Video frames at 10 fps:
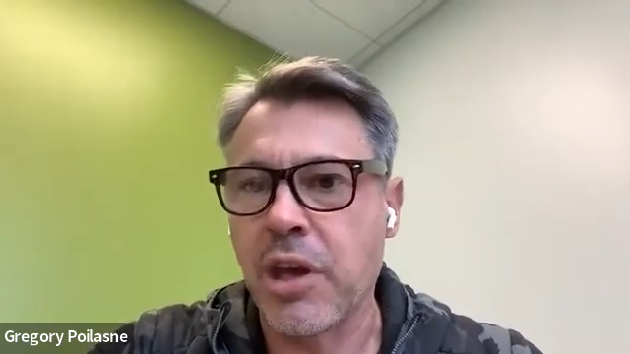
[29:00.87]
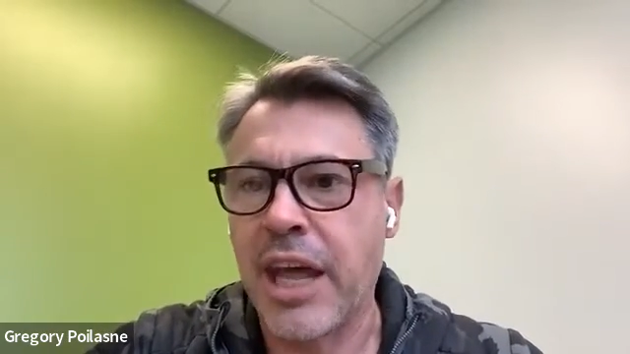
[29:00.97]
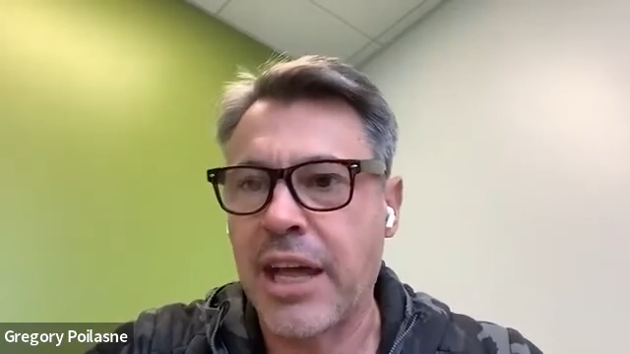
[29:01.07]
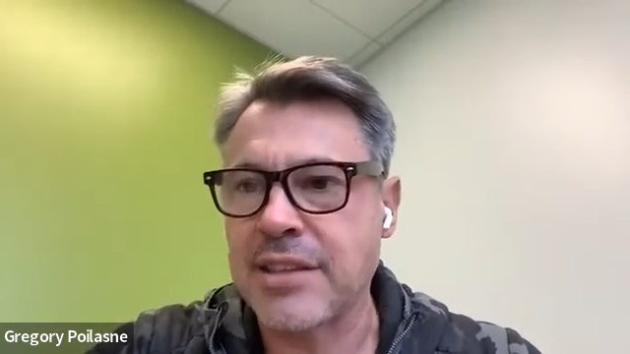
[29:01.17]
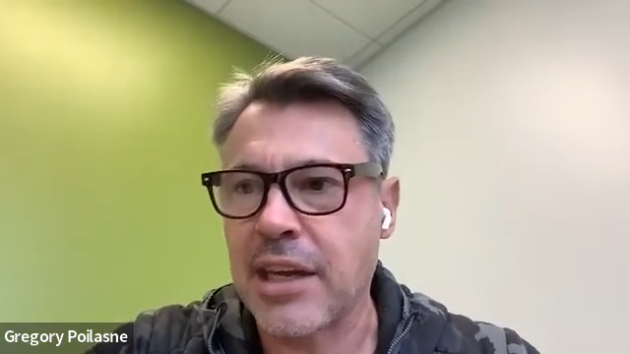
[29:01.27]

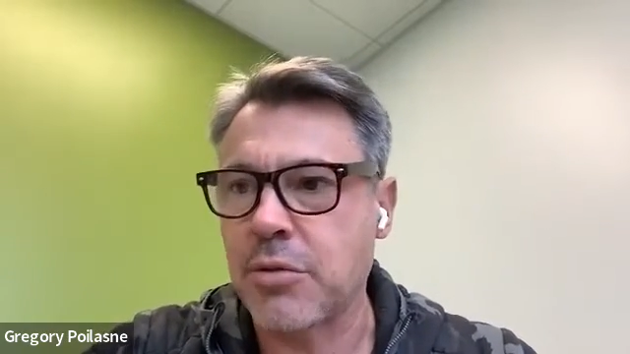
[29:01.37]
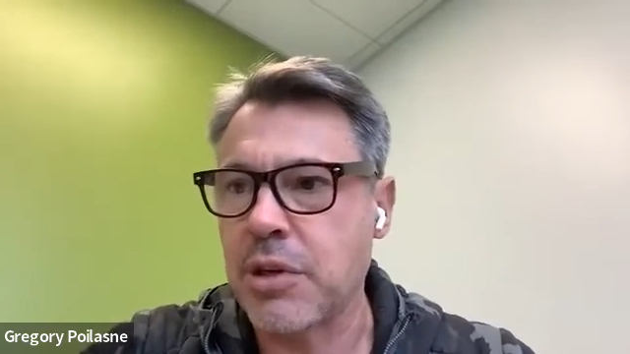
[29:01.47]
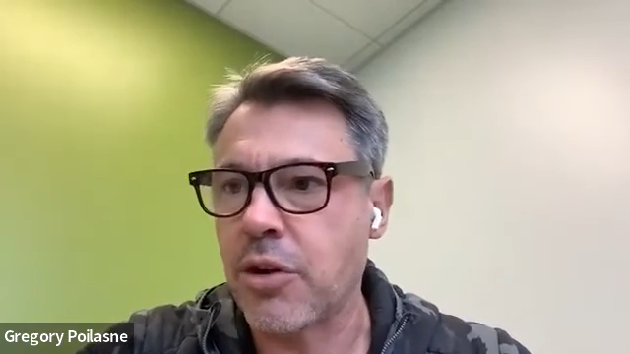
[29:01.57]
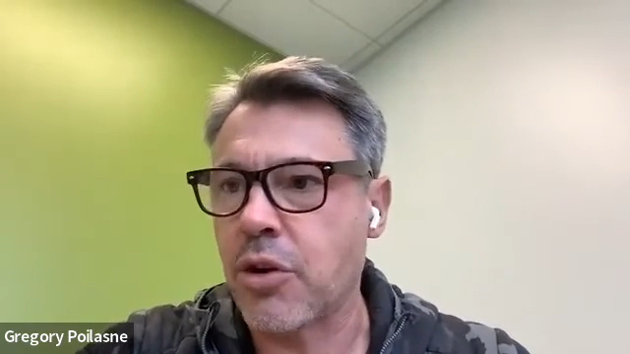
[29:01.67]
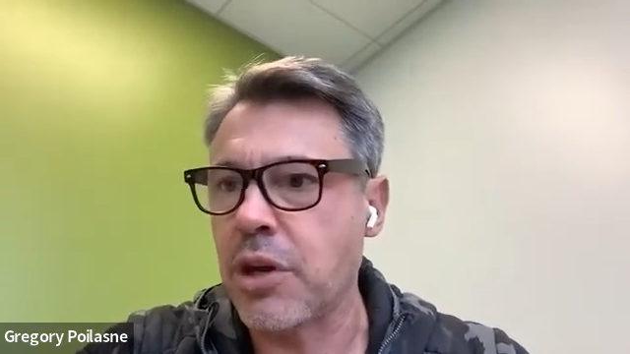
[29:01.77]
we announced
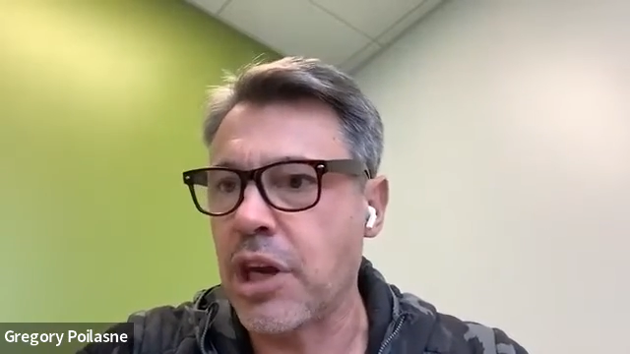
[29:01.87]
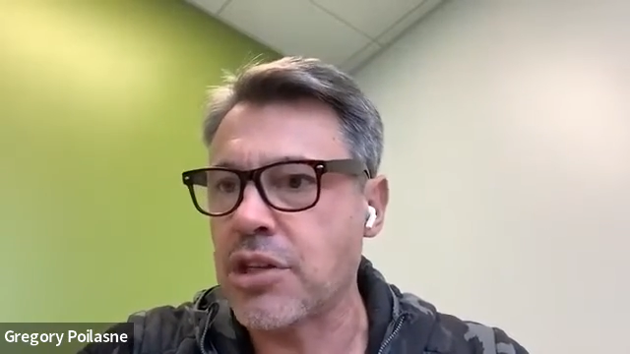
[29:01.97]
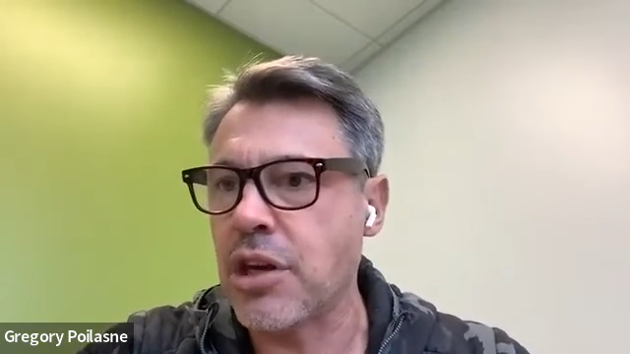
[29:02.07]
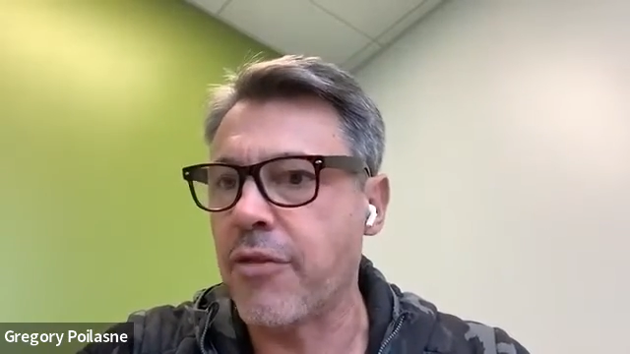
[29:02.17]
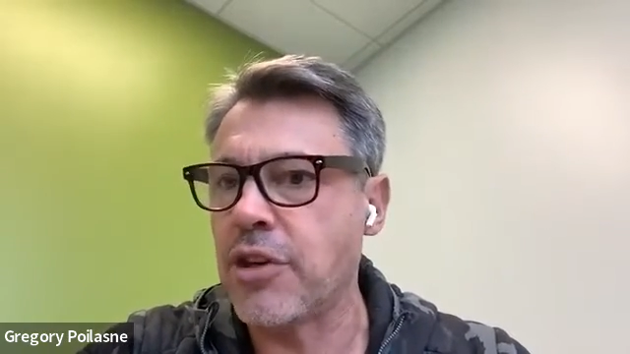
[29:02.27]
actually the
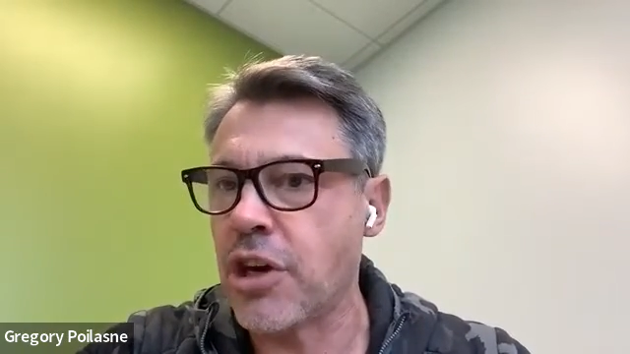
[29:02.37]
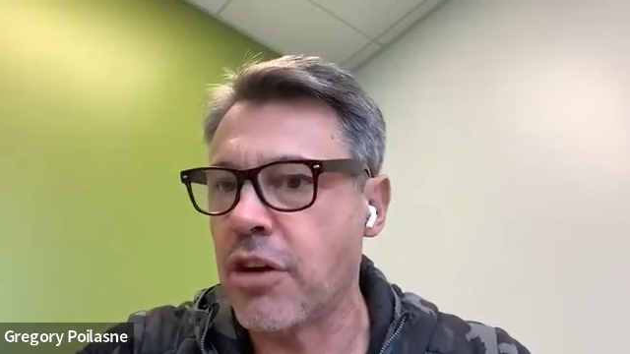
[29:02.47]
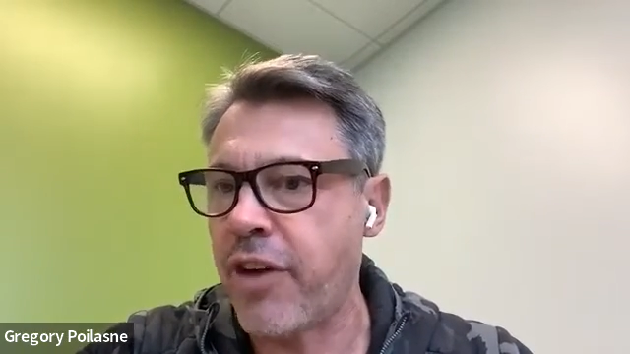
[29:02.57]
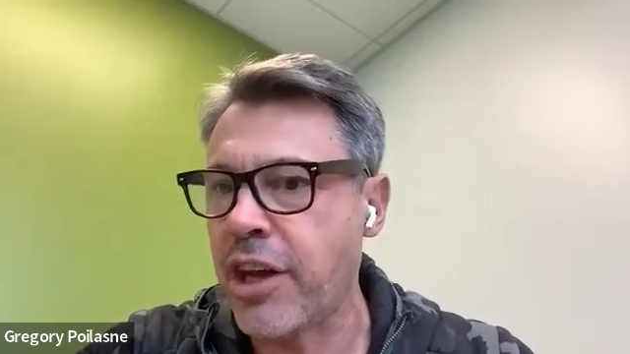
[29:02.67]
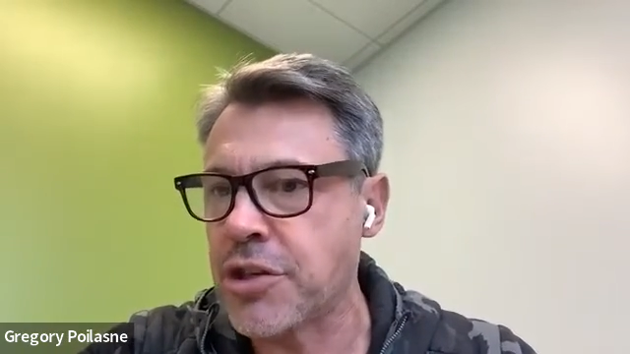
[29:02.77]
creation of a
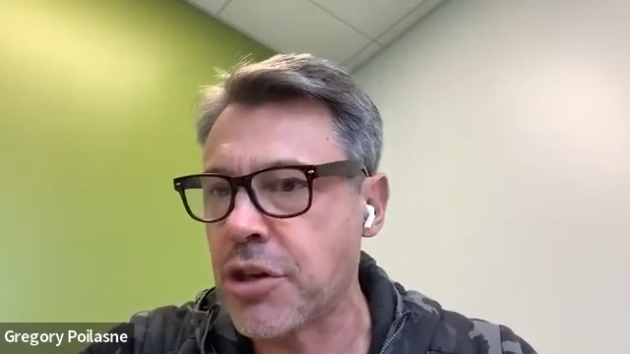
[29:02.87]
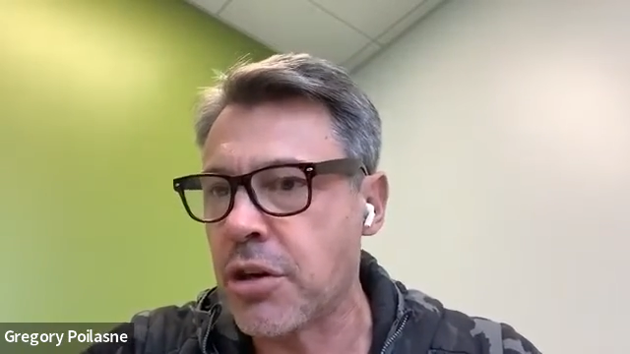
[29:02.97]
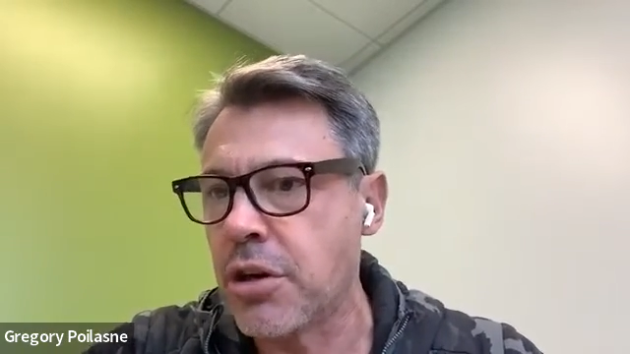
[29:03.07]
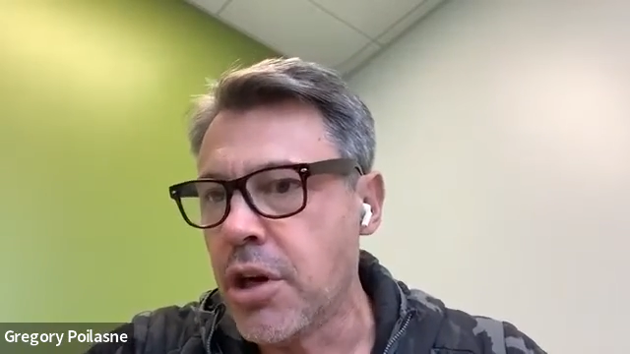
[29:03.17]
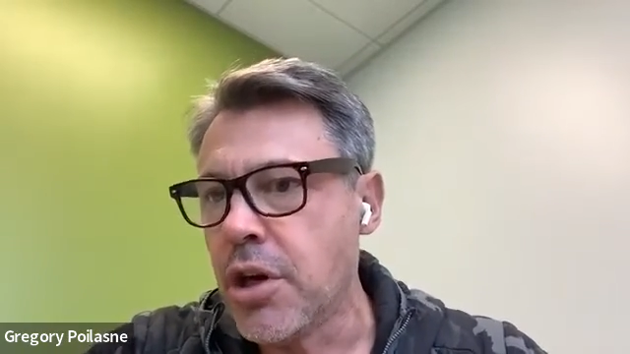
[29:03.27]
joint
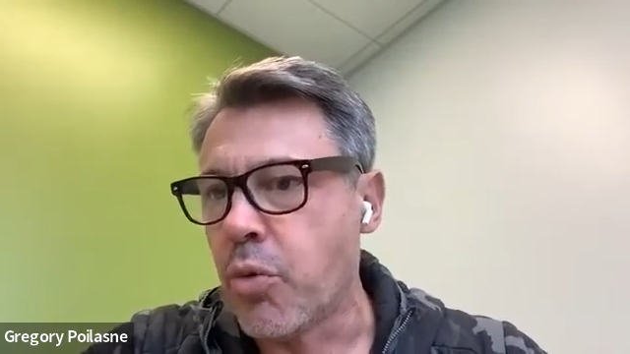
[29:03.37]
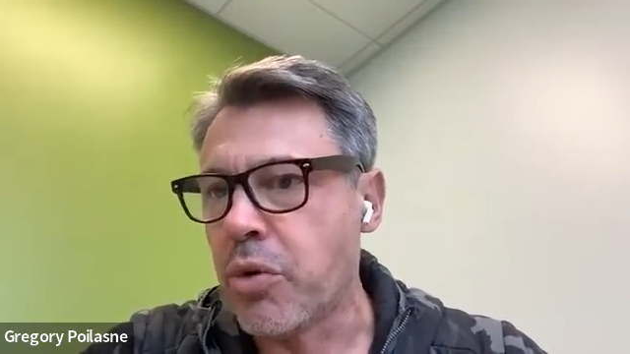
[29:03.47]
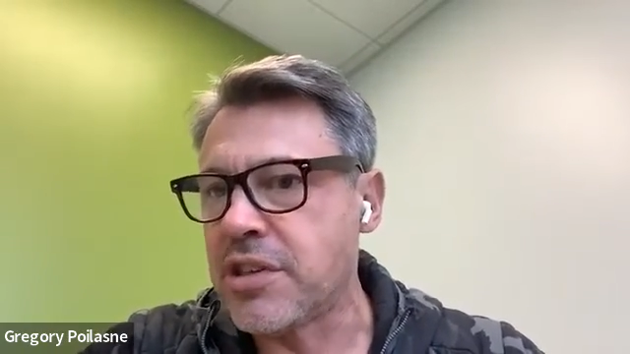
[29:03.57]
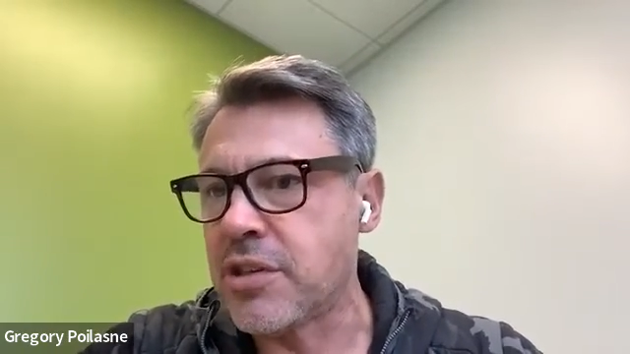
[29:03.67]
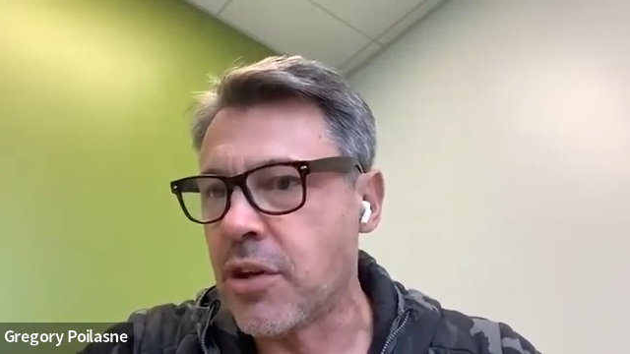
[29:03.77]
venture
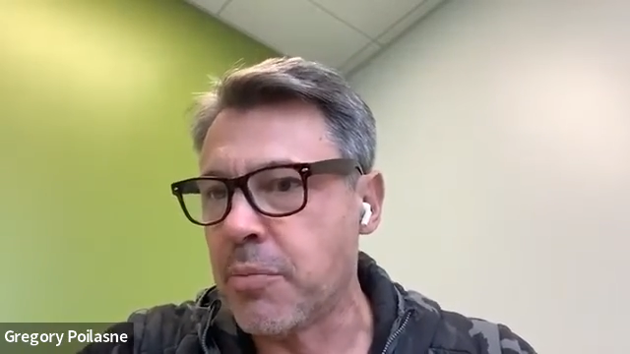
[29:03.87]
with